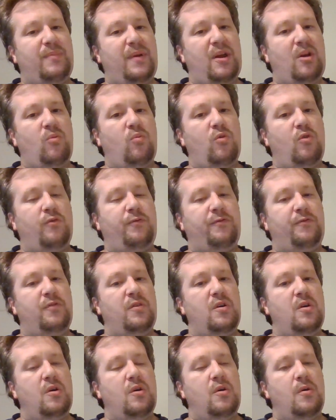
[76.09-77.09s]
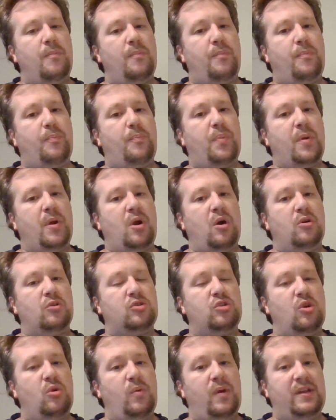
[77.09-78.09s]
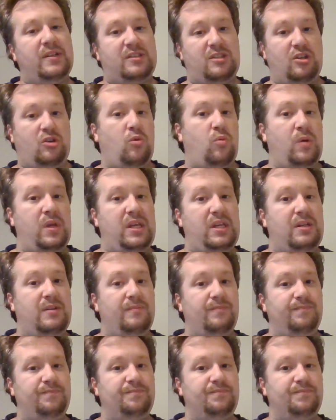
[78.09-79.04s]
Beowulf, but also is the queen.